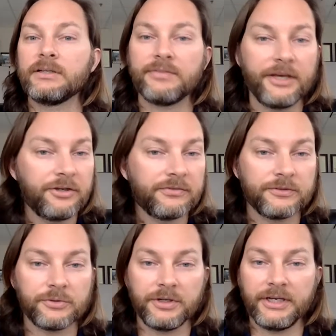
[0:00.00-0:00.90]
Thank you
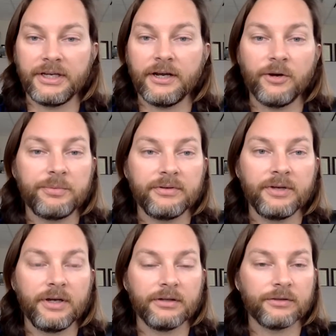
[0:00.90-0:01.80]
for joining in. I hope
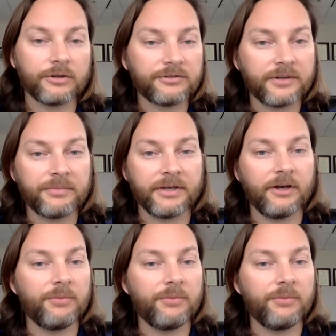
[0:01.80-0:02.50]
you learned something.